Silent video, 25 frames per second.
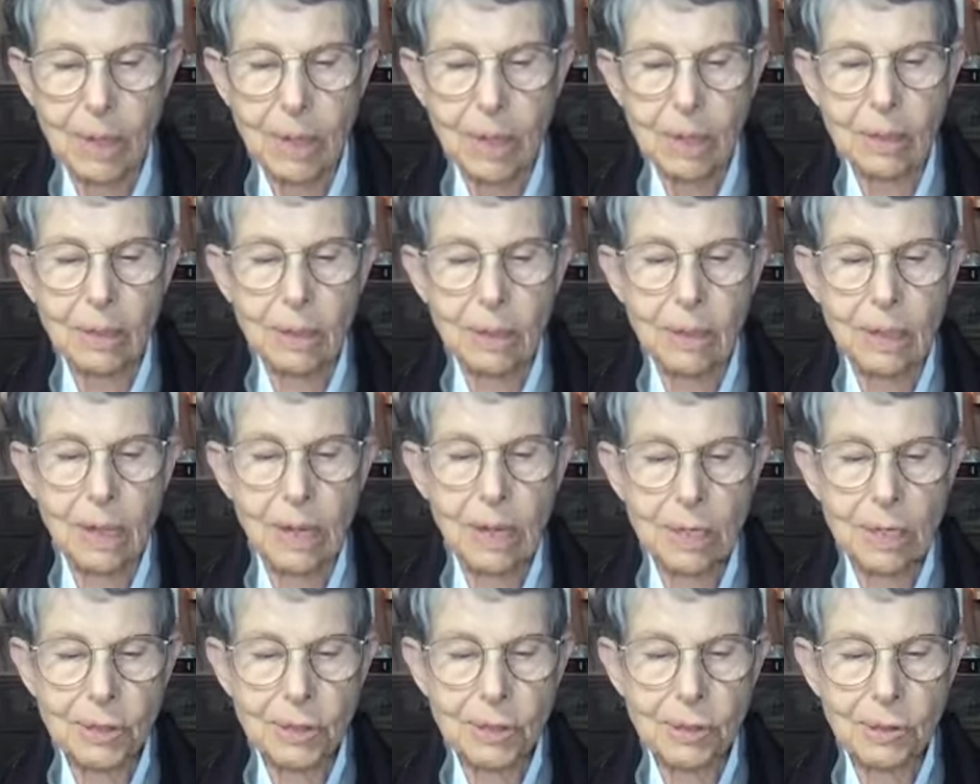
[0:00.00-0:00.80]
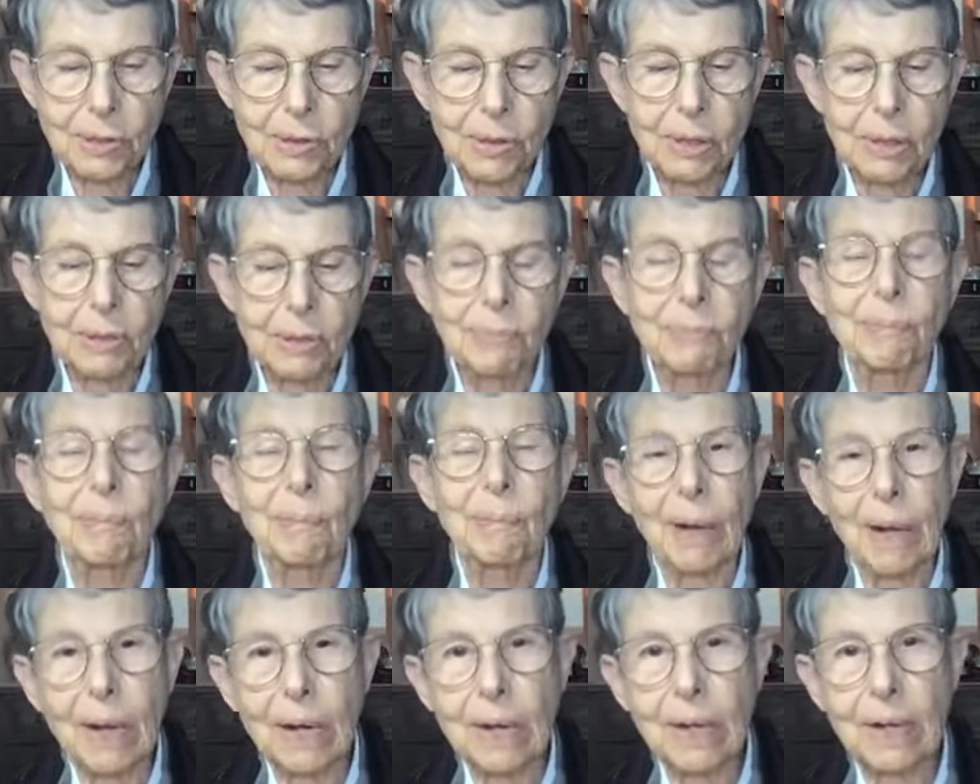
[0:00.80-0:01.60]
The nature of
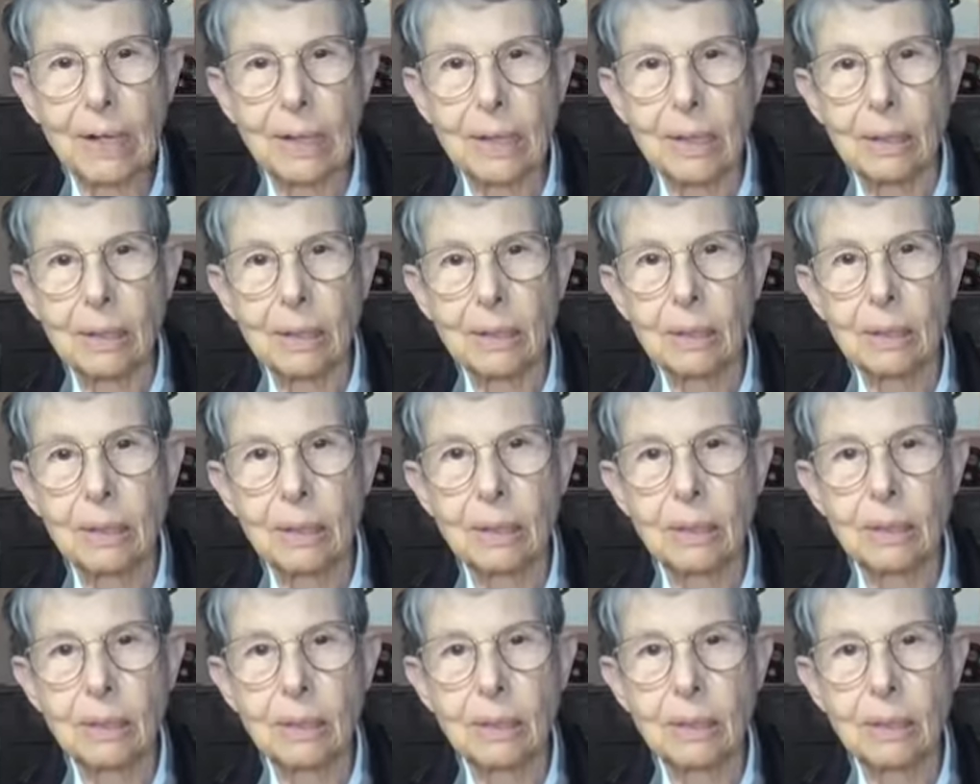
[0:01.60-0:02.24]
mind